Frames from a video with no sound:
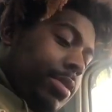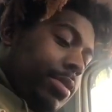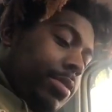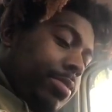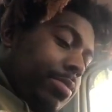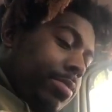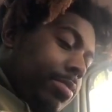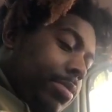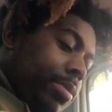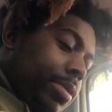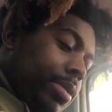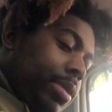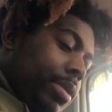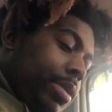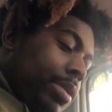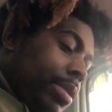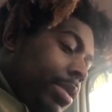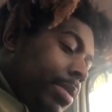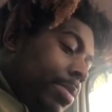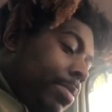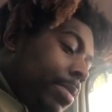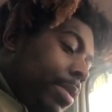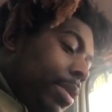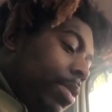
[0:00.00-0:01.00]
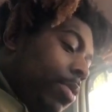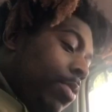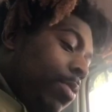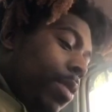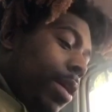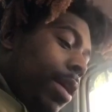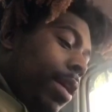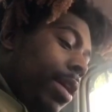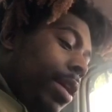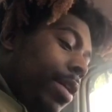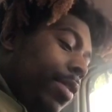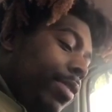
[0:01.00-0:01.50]
But I'm not gonna
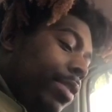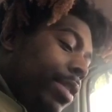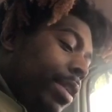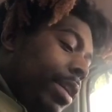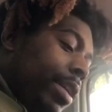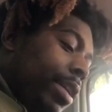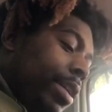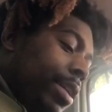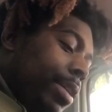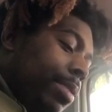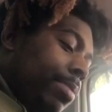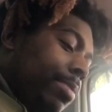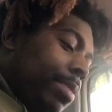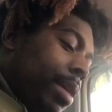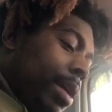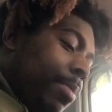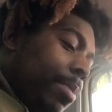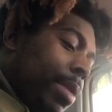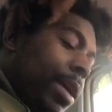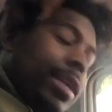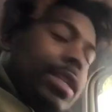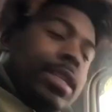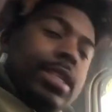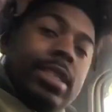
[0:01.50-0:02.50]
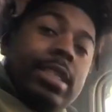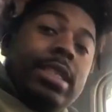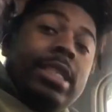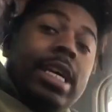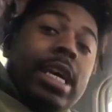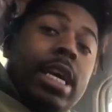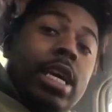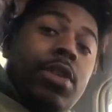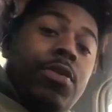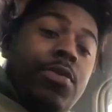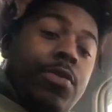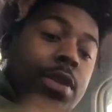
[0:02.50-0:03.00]
wire everything up. I might just
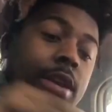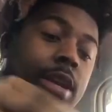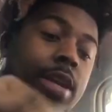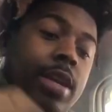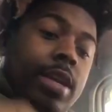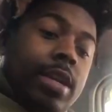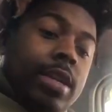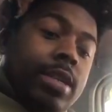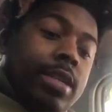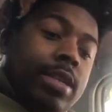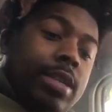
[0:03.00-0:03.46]
test fit it and